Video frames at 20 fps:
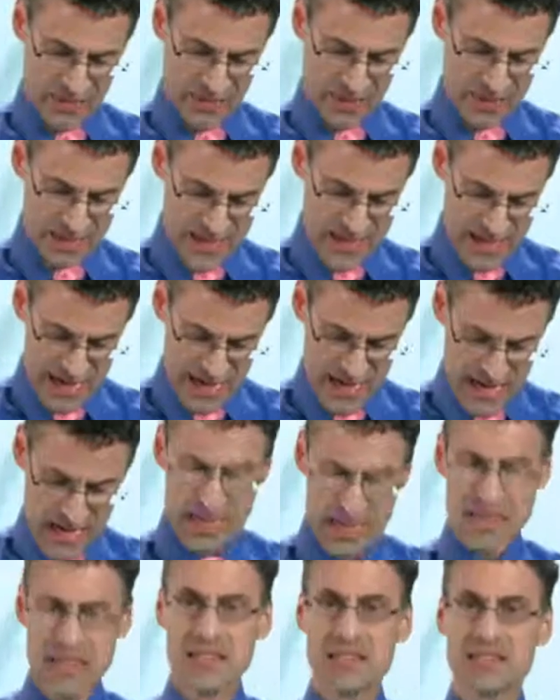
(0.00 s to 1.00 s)
and the
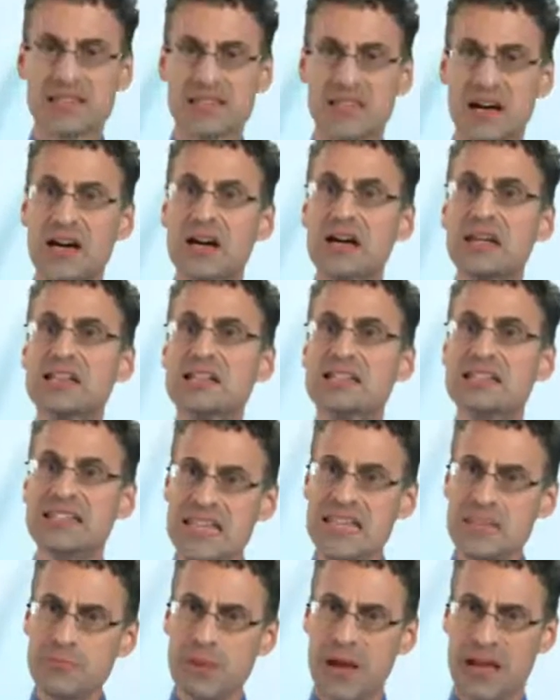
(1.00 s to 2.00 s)
D is the
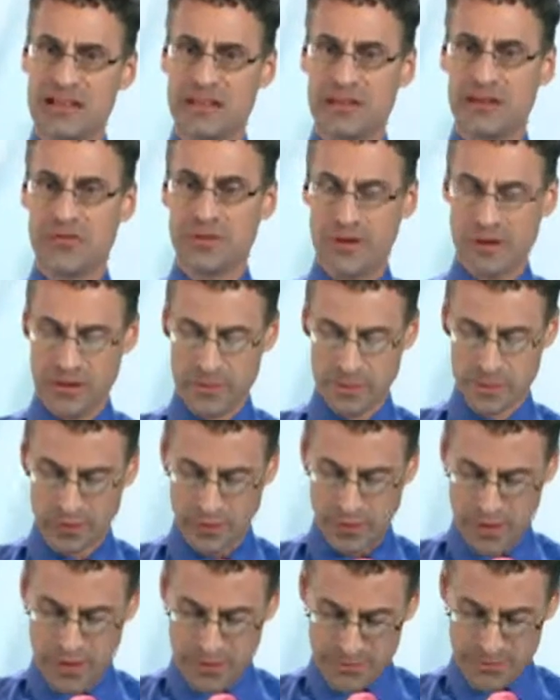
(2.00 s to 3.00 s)
dependent
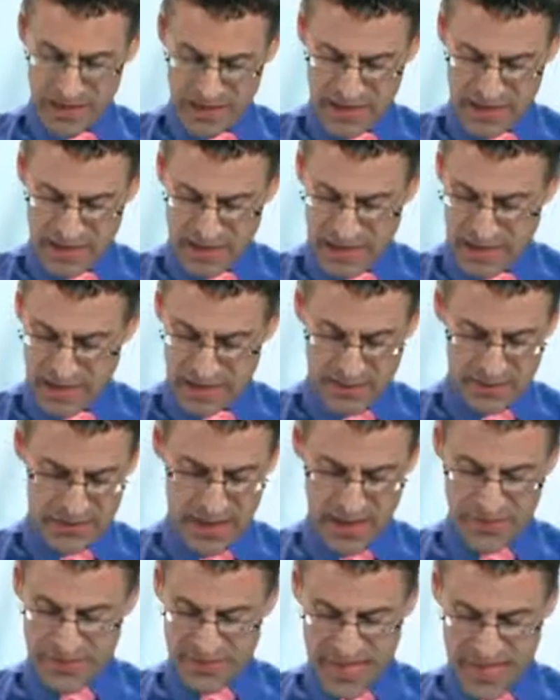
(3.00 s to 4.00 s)
variable, meaning
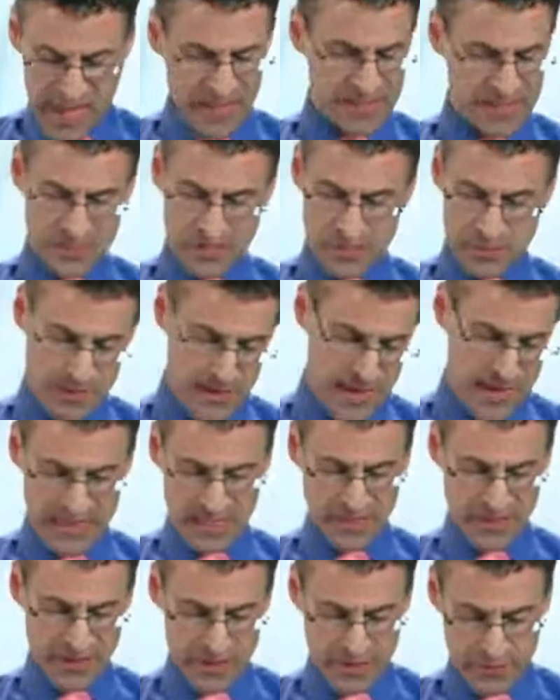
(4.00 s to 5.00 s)
that the X could be
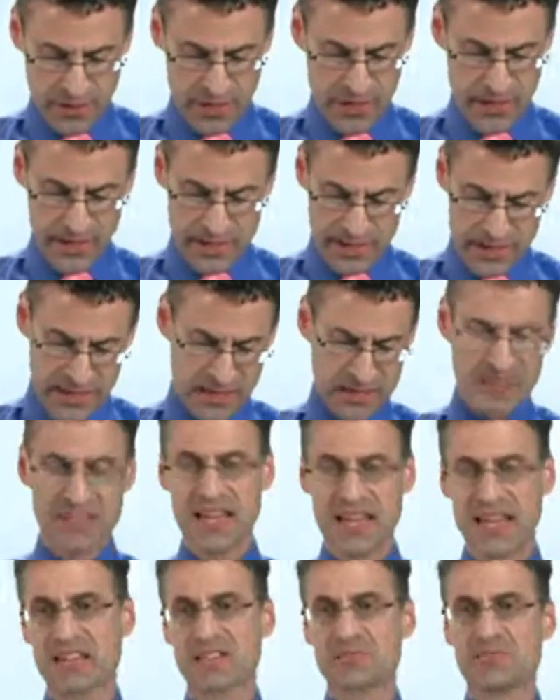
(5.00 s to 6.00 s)
anything, right? He
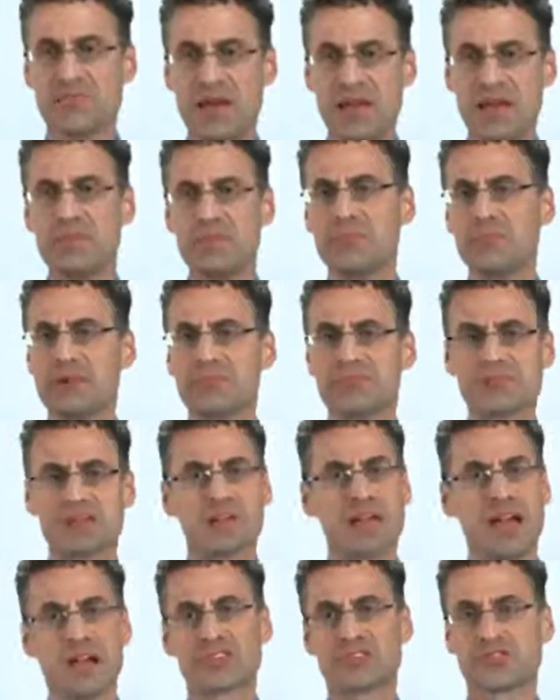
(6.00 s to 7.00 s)
could take as many
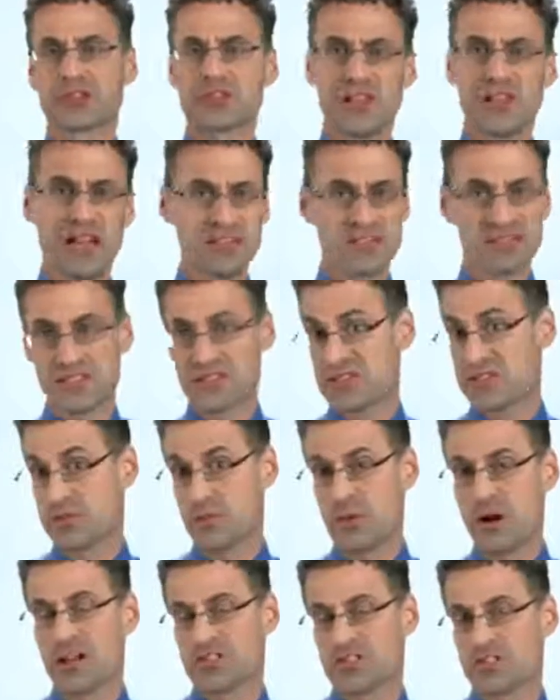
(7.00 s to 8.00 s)
months of extra classes as
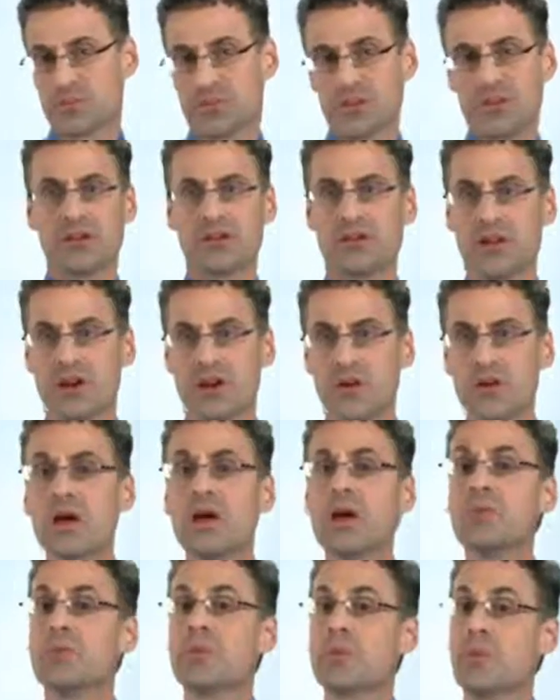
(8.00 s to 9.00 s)
he wants. We don't
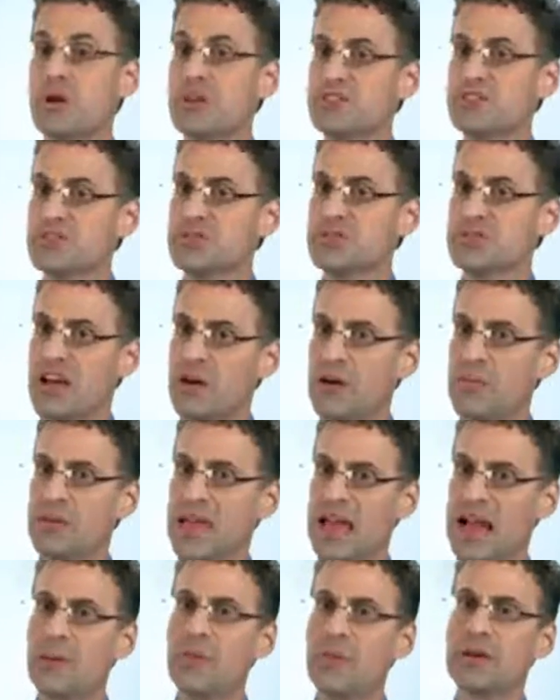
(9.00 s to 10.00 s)
know. But once you tell
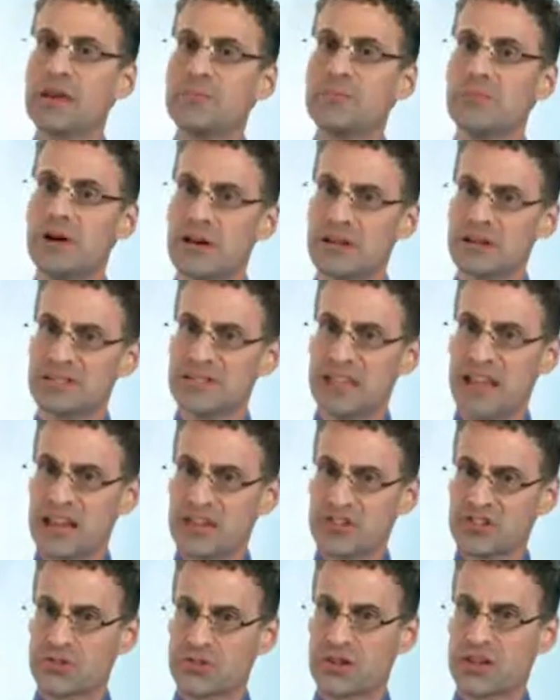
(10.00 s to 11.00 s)
me how many months
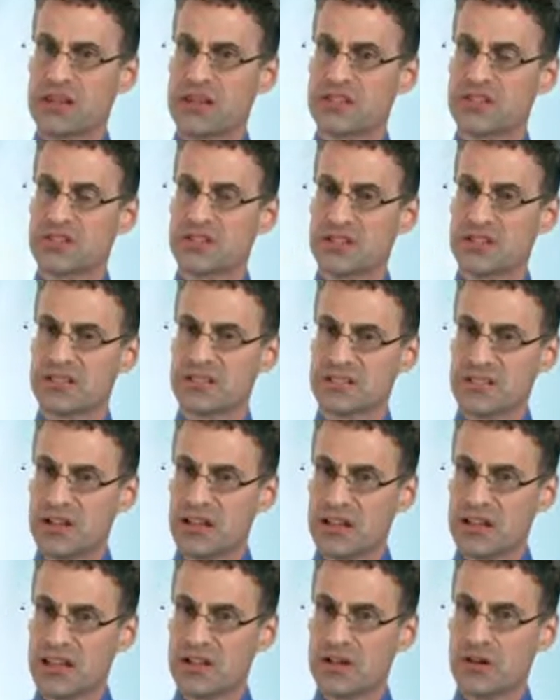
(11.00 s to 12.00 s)
extra he's going to
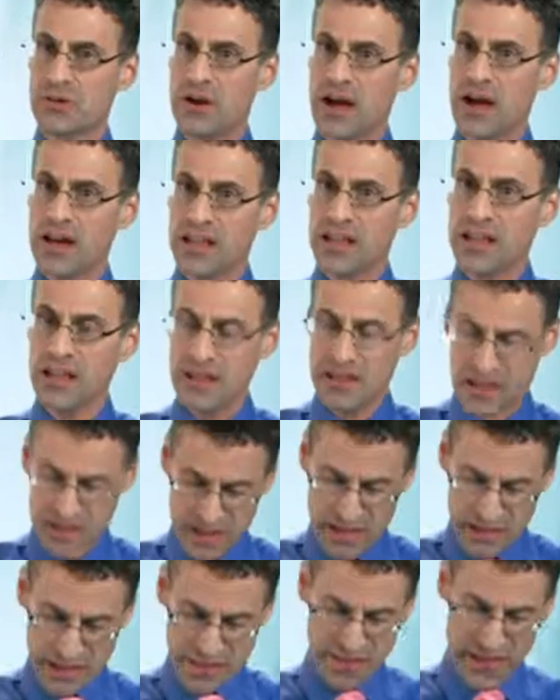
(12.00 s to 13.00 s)
study karate,
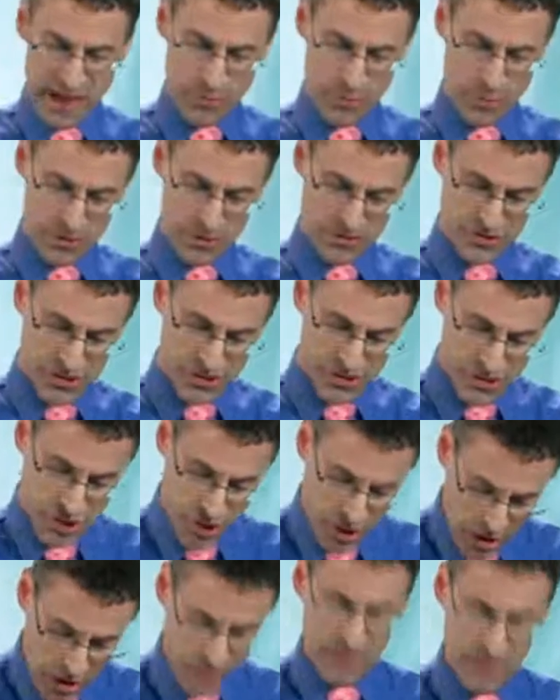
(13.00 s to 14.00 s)
that will
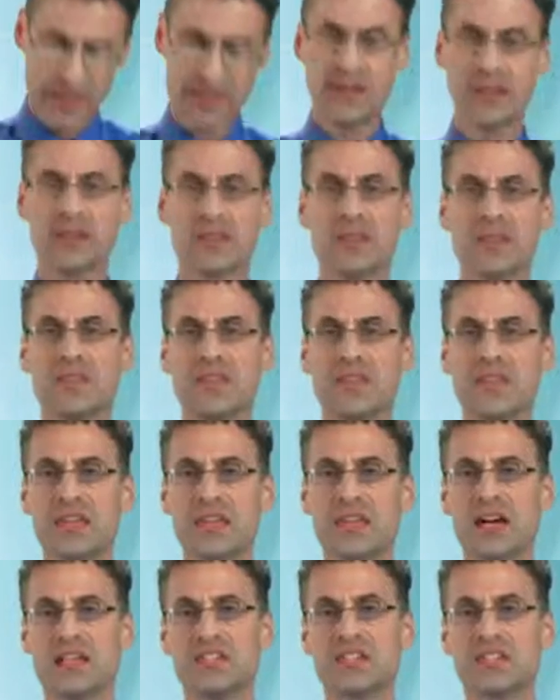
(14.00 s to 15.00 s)
determine
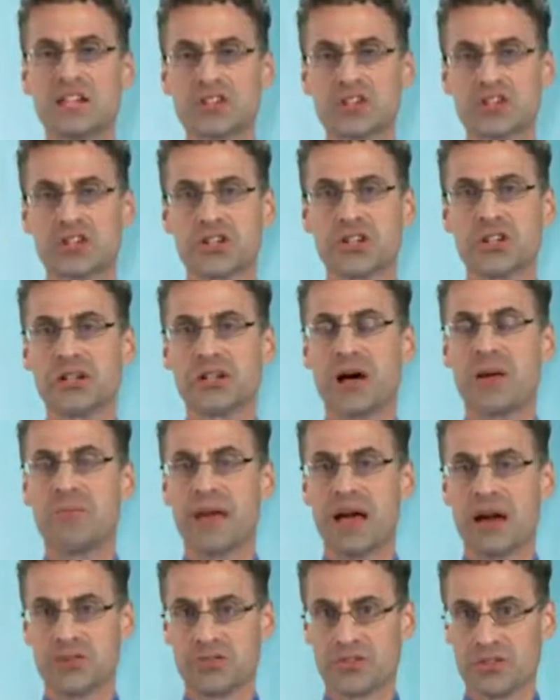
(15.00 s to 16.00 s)
the additional
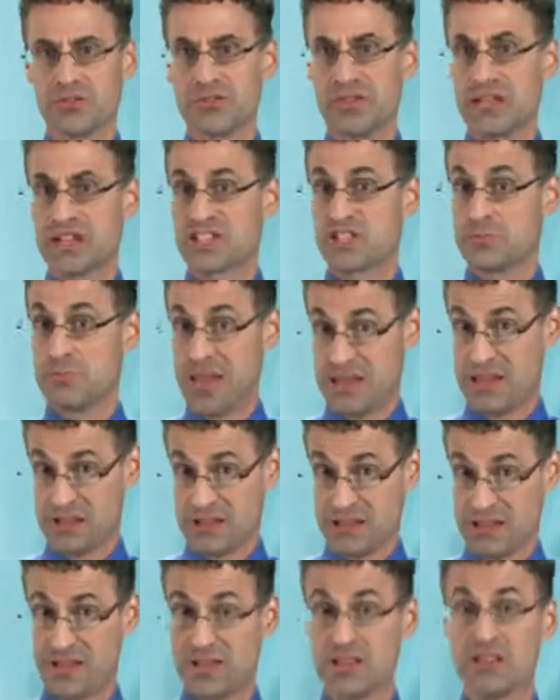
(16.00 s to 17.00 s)
amount of the
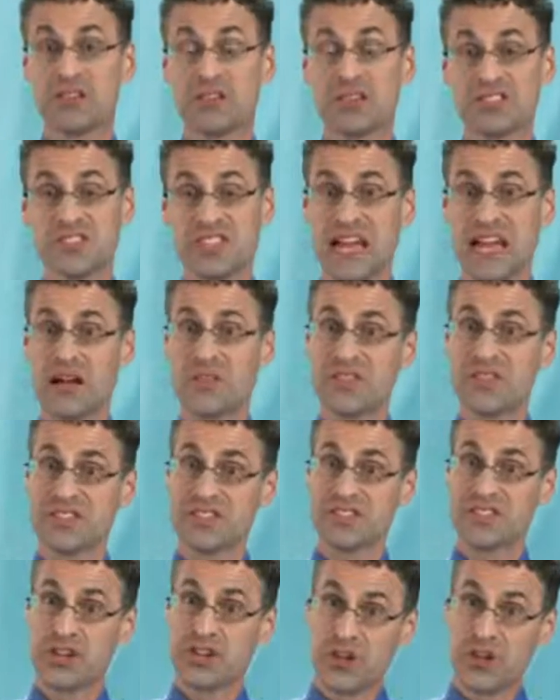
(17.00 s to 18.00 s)
expense. Do you see how
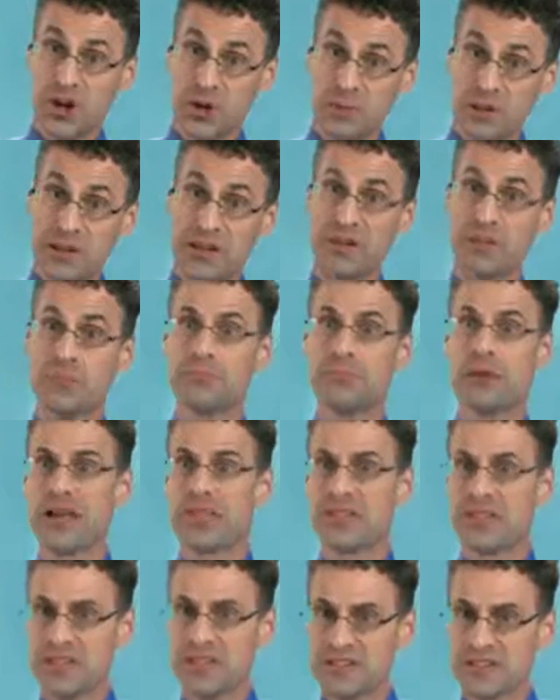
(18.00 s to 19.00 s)
this is determined
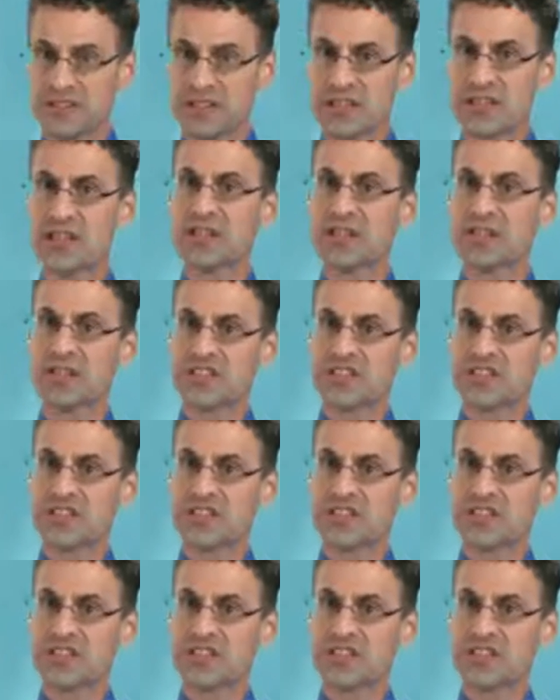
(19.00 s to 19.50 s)
by this?